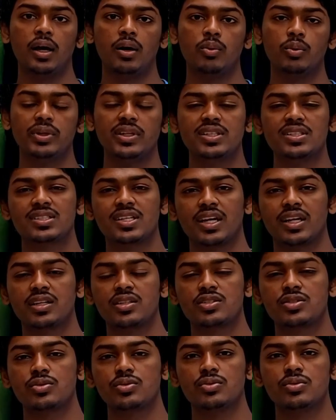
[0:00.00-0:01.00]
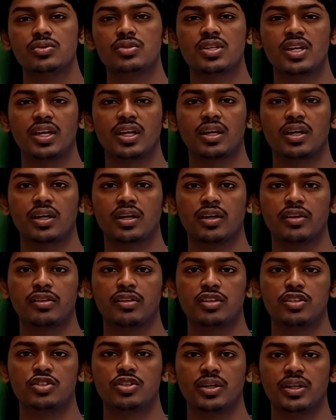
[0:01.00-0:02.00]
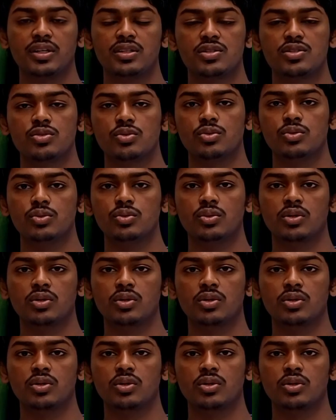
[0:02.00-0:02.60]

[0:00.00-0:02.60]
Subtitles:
we decided to take the train to